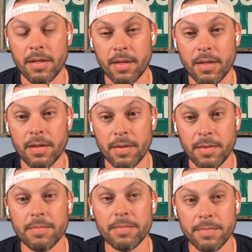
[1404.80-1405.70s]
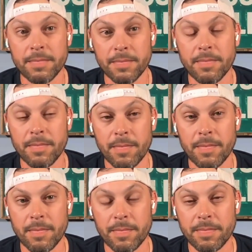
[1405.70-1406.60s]

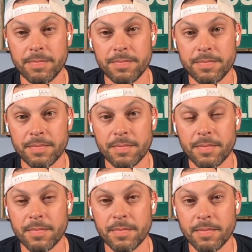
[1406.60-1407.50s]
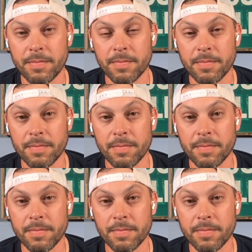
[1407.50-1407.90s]
(silent)